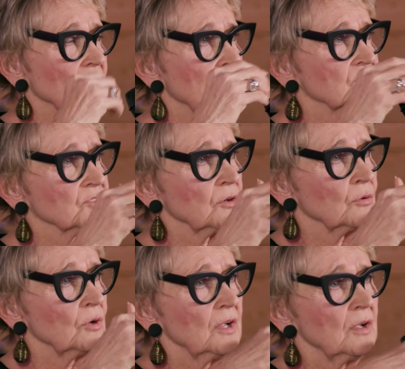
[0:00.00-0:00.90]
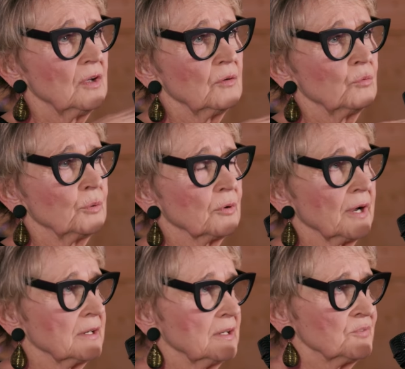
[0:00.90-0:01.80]
And so we were
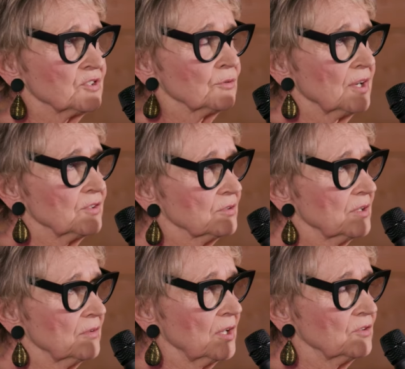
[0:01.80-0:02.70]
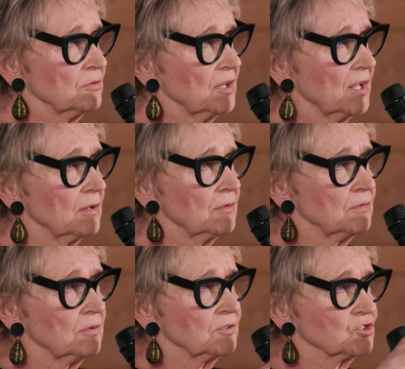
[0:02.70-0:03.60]
at an IMSA race, and they
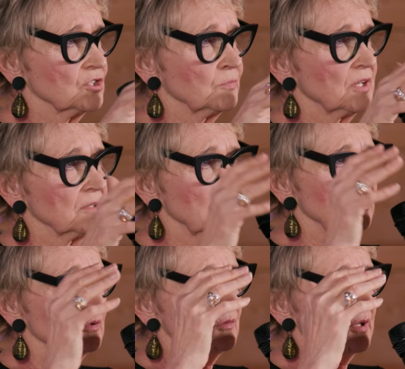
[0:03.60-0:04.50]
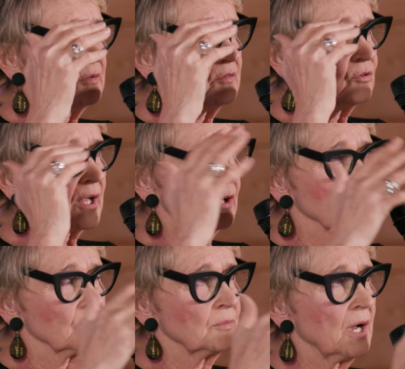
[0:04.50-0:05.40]
had the ship that they took out
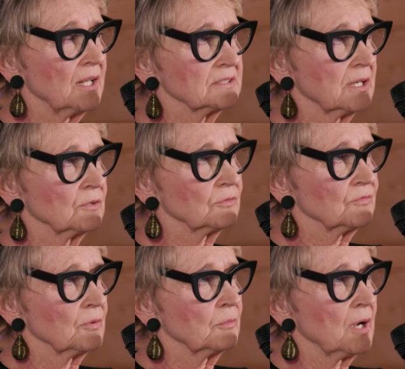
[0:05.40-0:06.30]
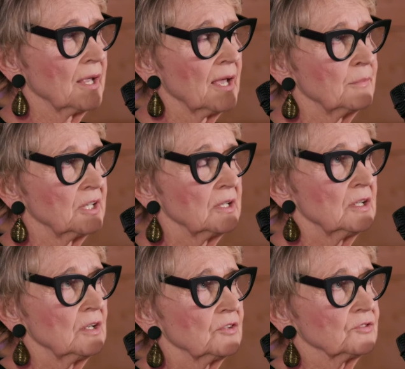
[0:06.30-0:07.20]
3 miles out from Miami
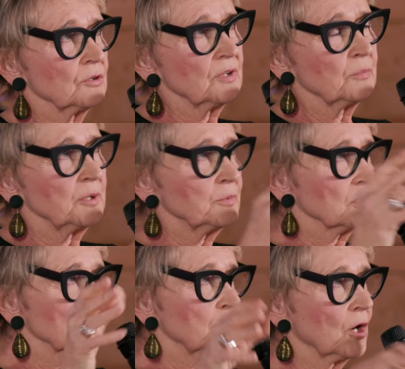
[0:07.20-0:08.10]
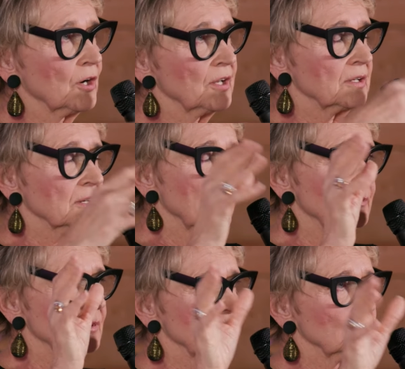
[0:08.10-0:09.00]
so that people can party and
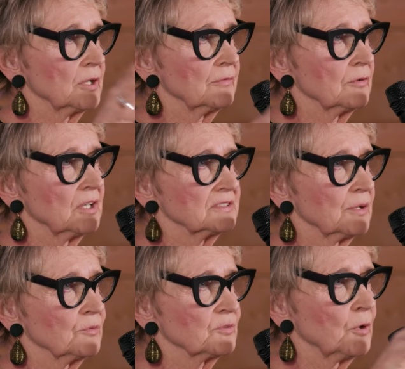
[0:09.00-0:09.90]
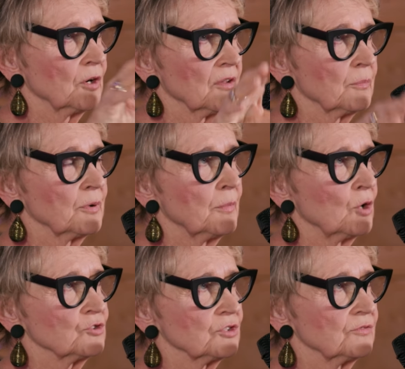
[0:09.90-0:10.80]
gamble and whatever else. That was part of the
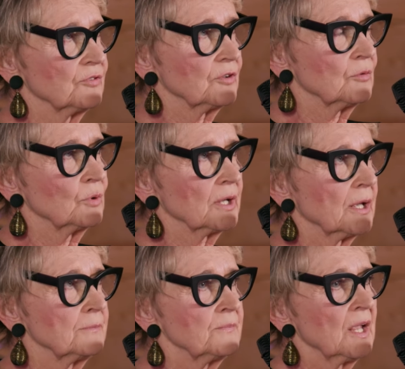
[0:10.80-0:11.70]
promotion for the weekend.